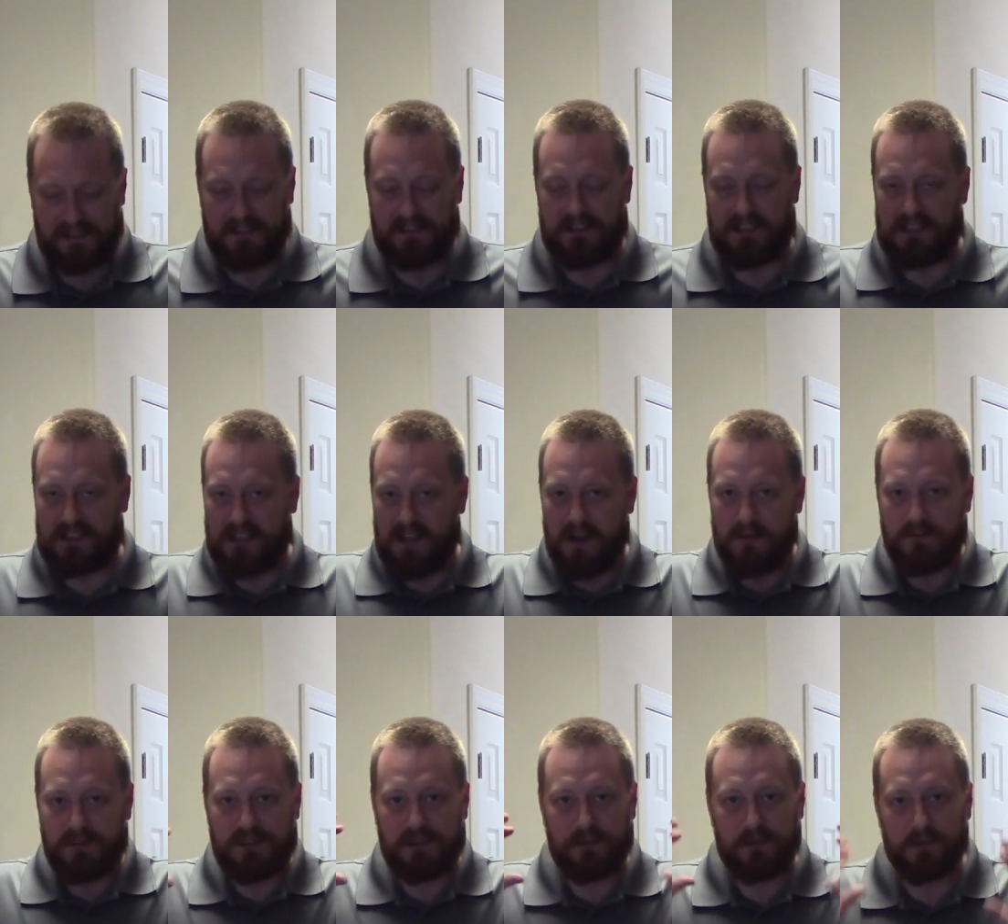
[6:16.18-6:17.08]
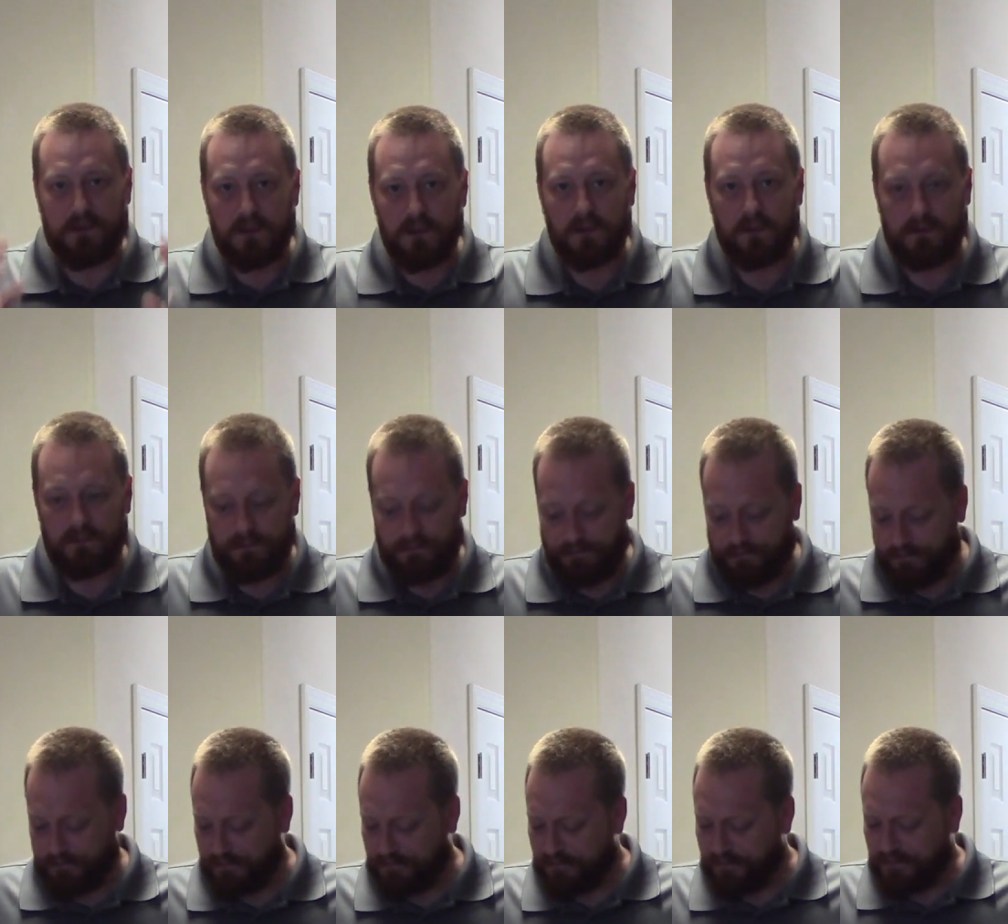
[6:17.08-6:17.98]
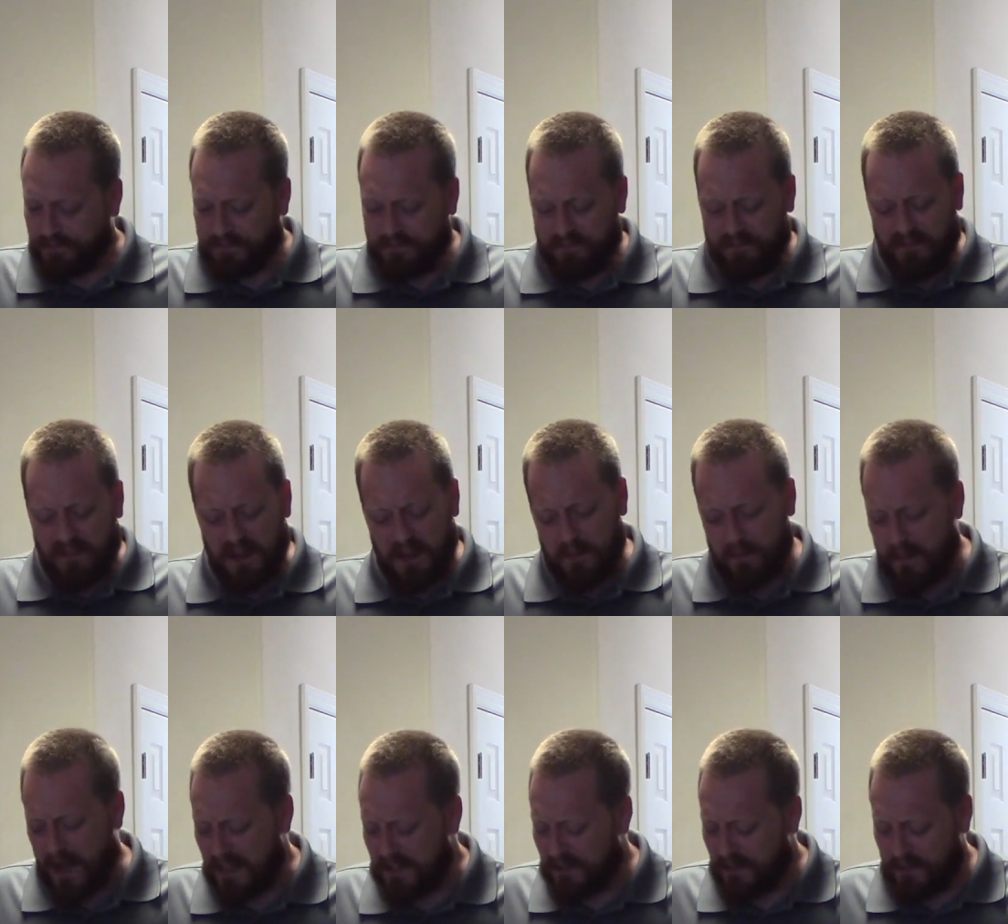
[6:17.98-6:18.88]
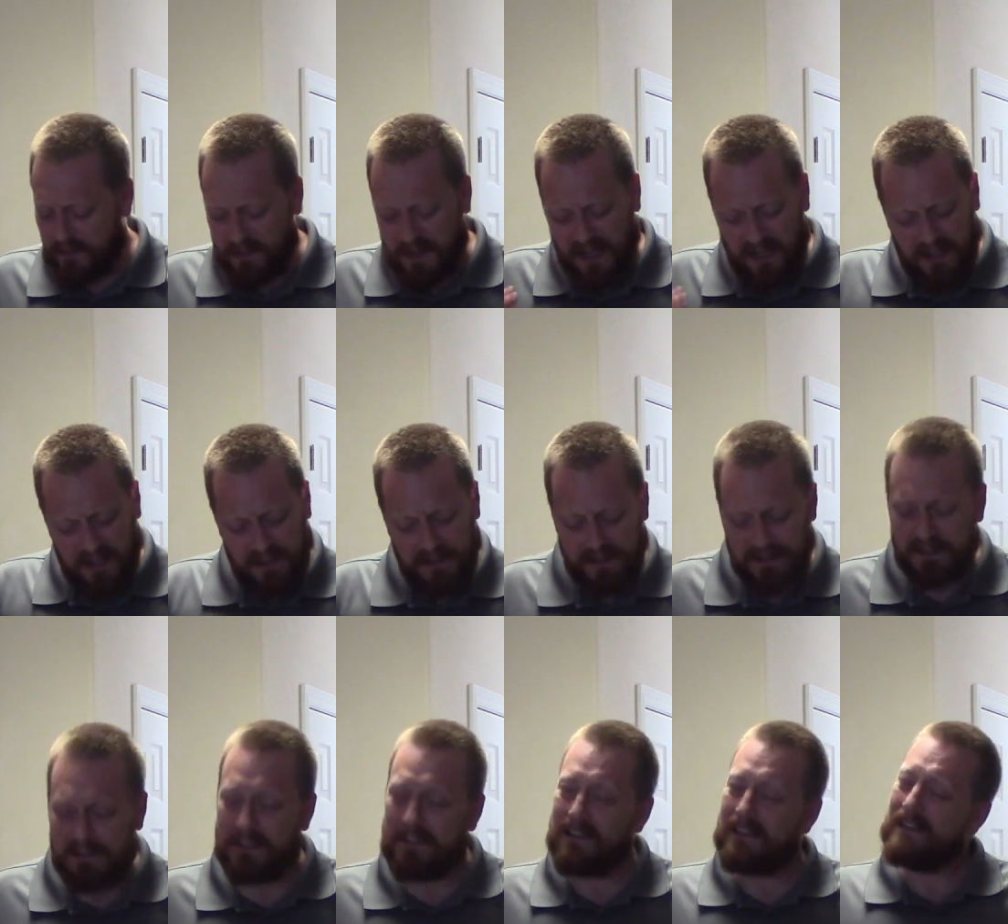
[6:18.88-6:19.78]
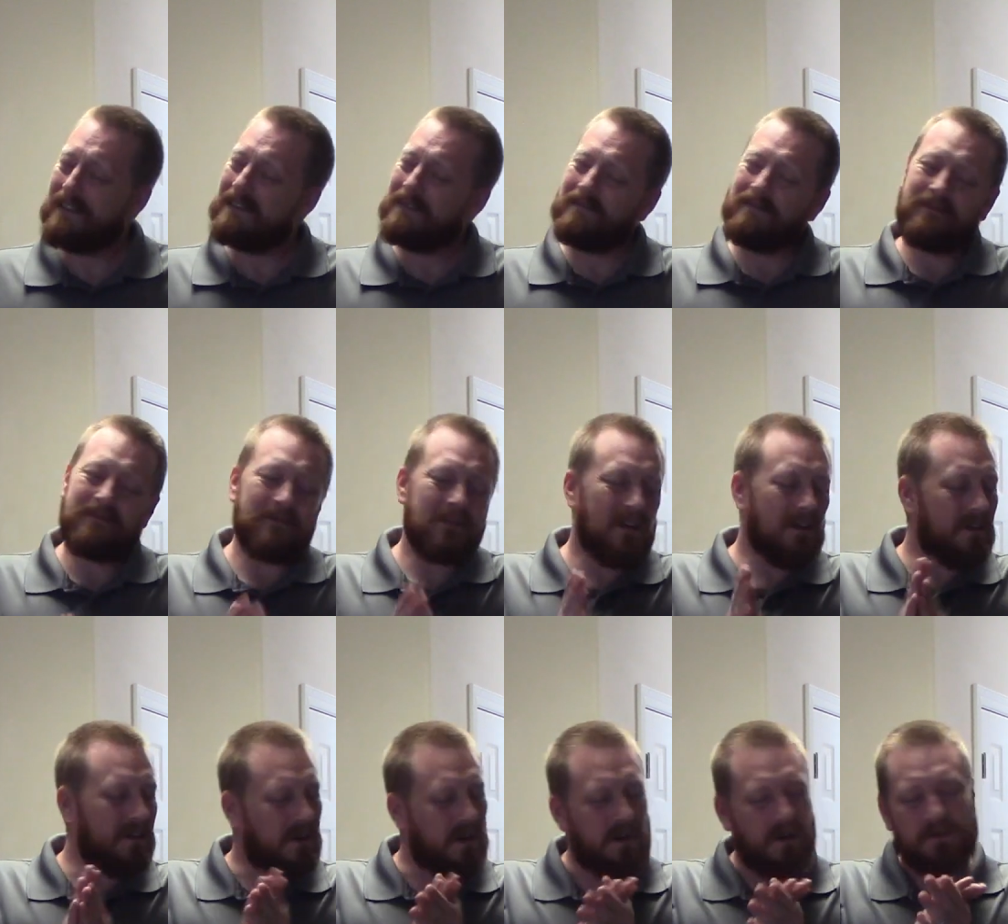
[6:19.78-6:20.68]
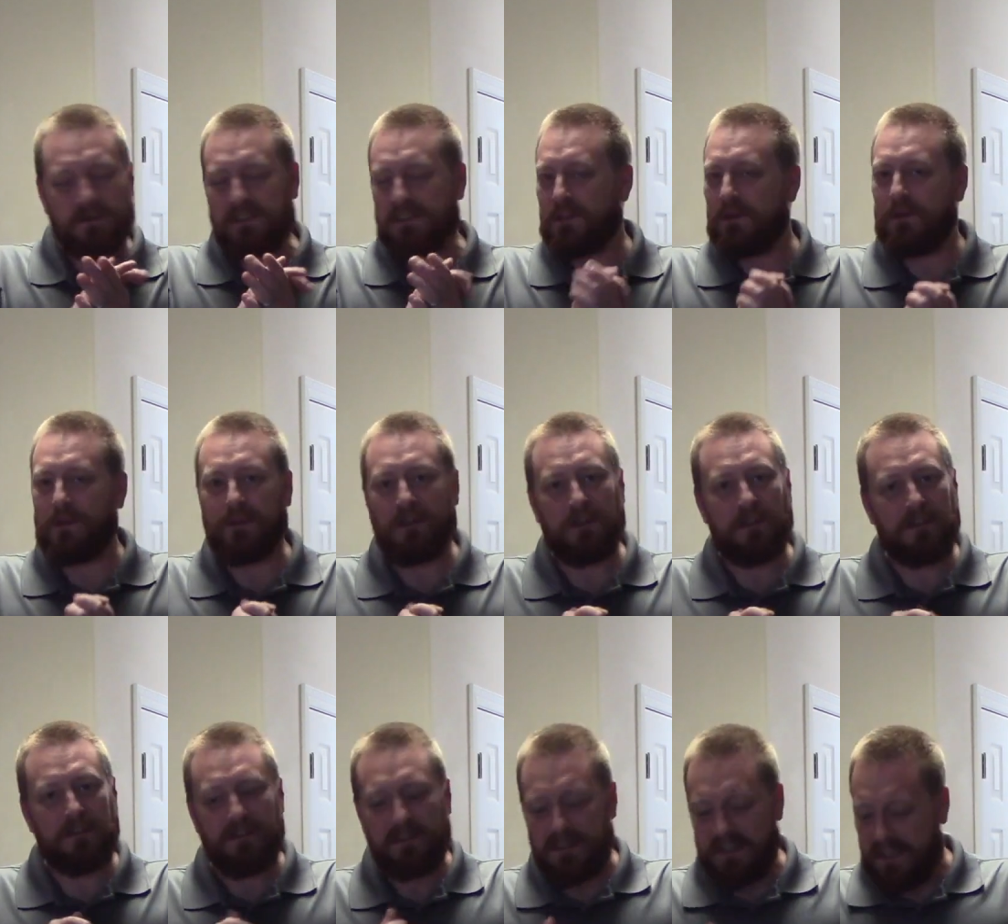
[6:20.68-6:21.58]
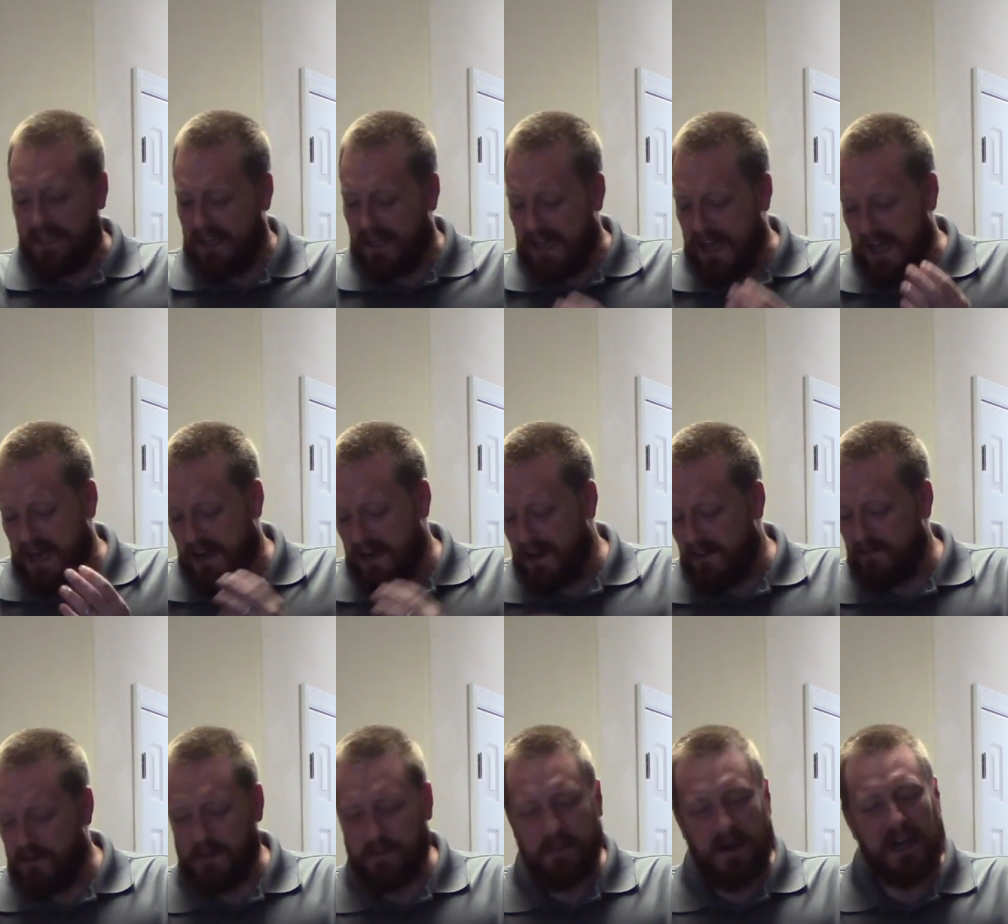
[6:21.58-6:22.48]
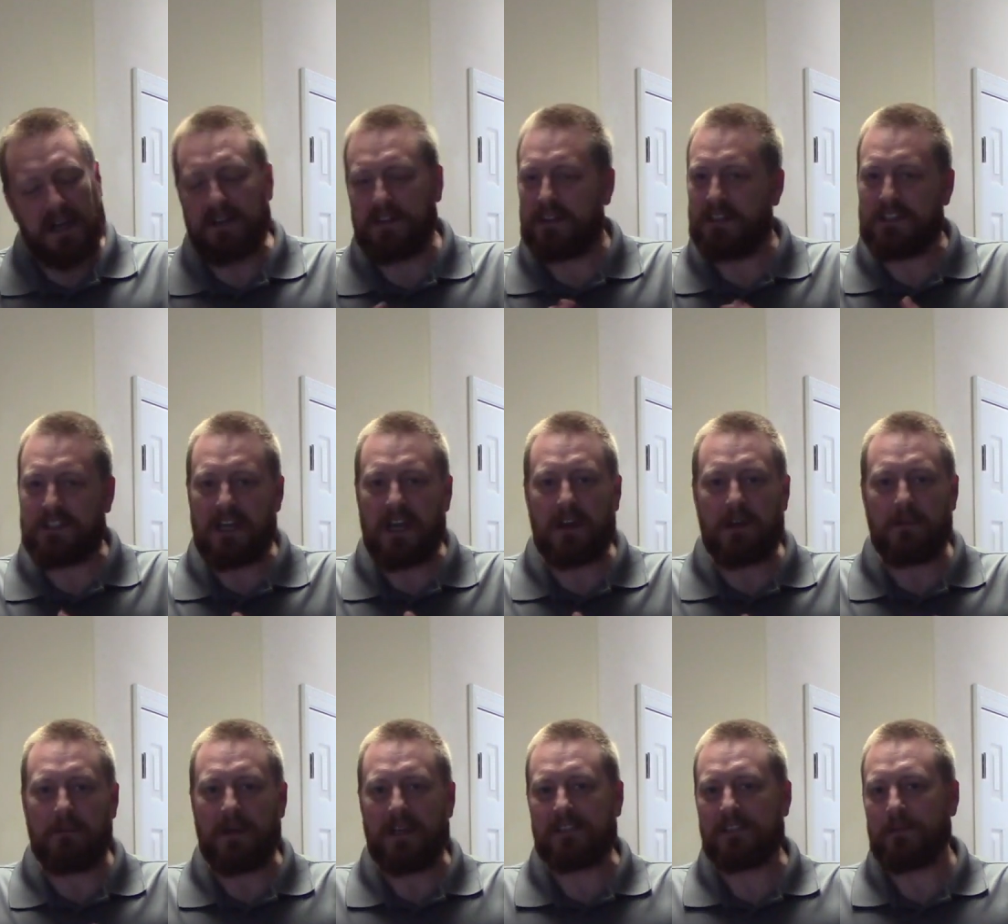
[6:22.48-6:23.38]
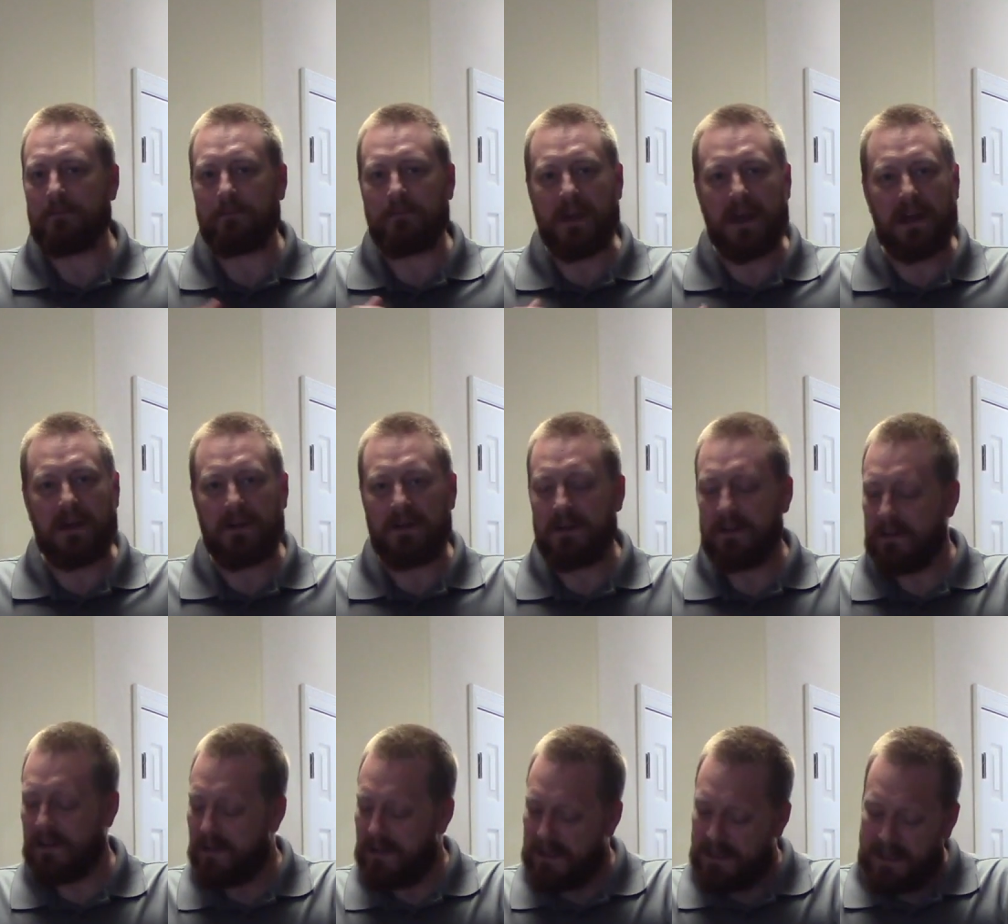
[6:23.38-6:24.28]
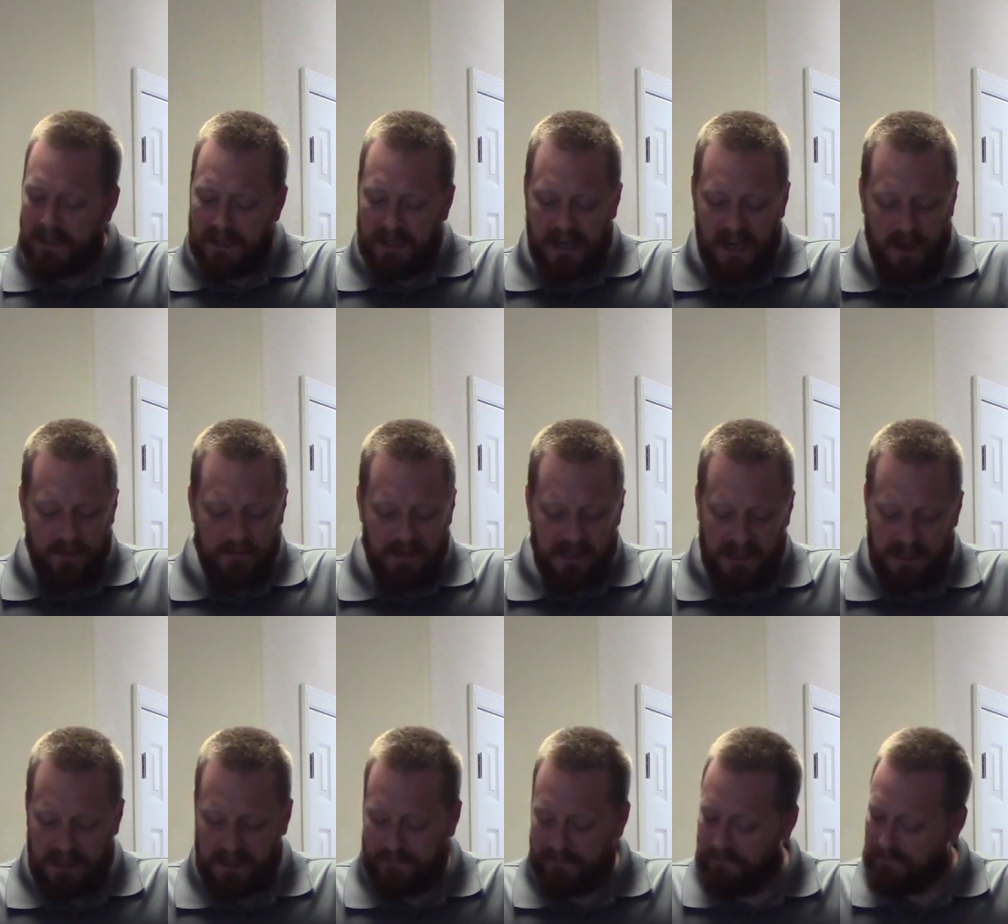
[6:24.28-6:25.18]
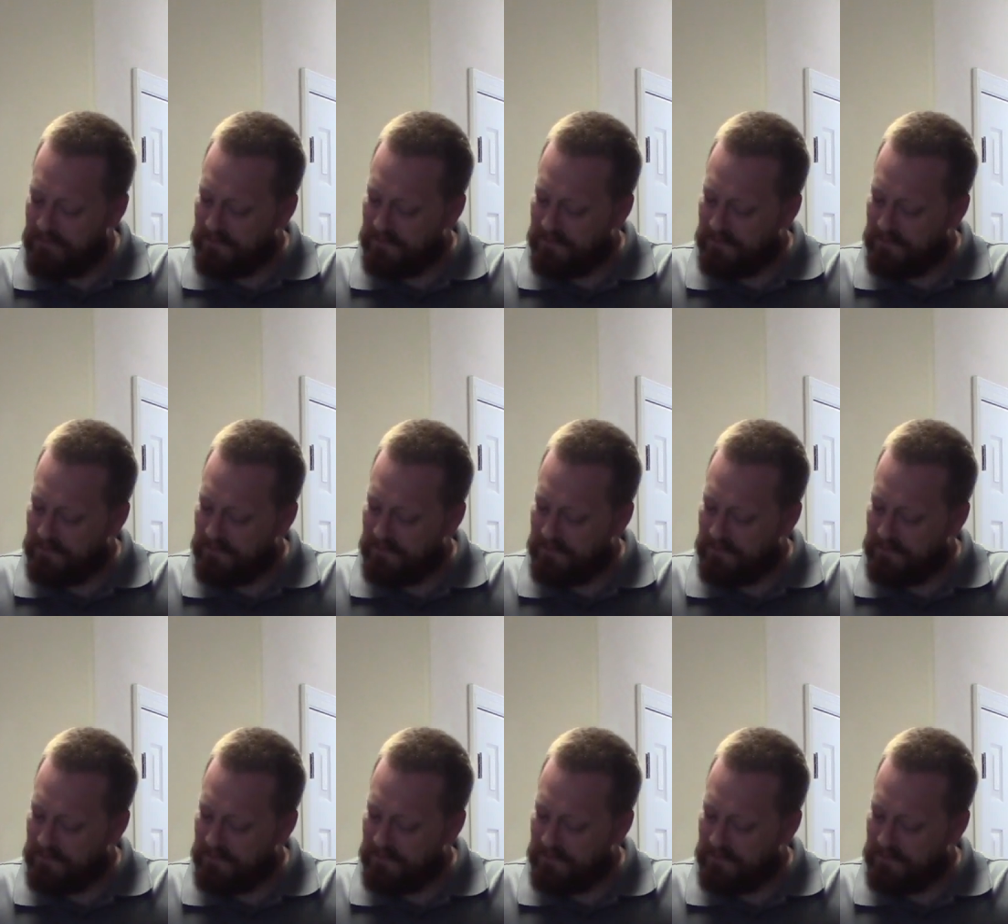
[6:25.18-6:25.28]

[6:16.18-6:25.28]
just comes through. Mozzarella, oh, so good. And every bite of the cheddar makes it better. I mean,